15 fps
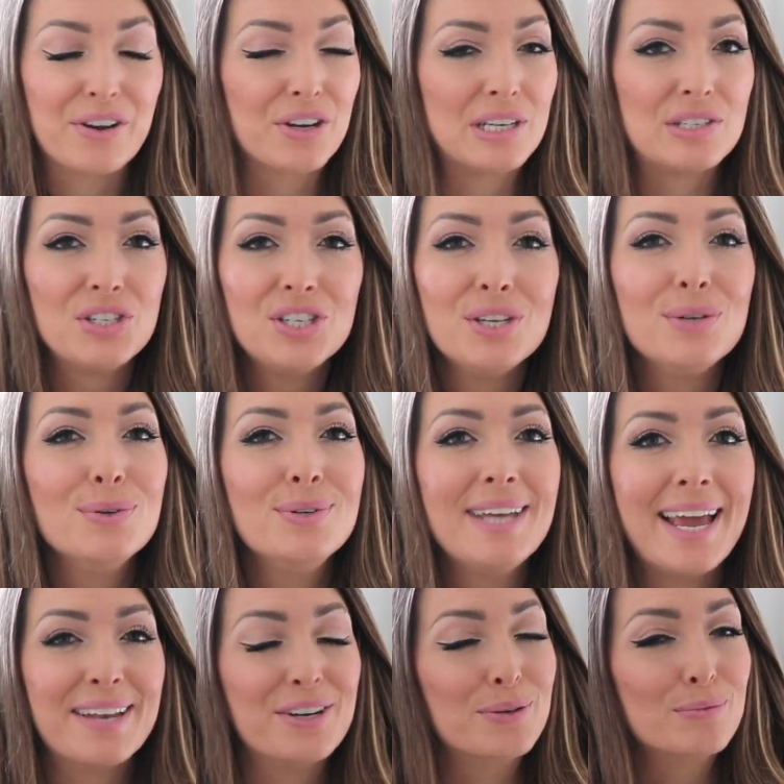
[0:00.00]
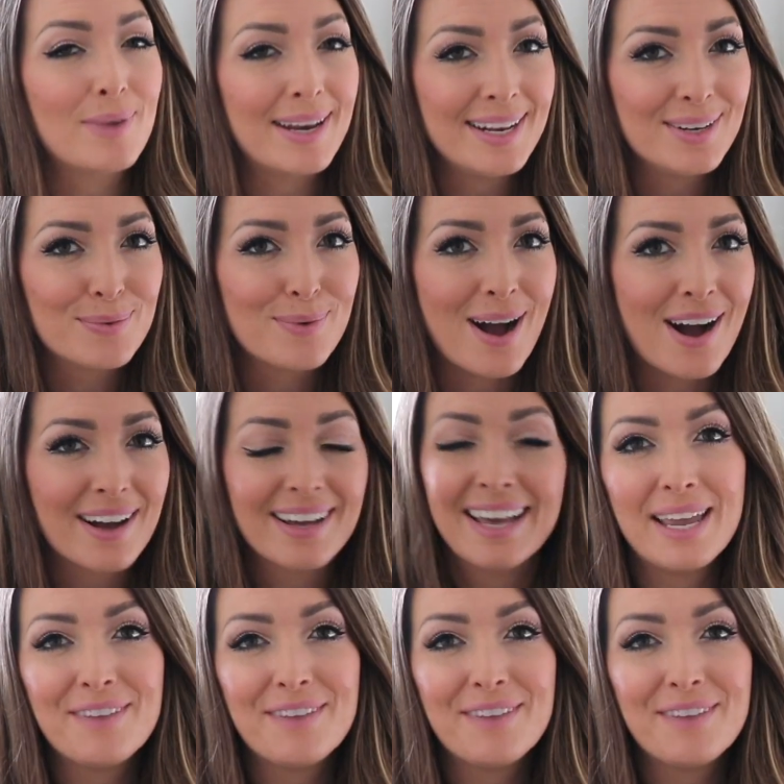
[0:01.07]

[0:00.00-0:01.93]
you're in tune and you're ready to rock.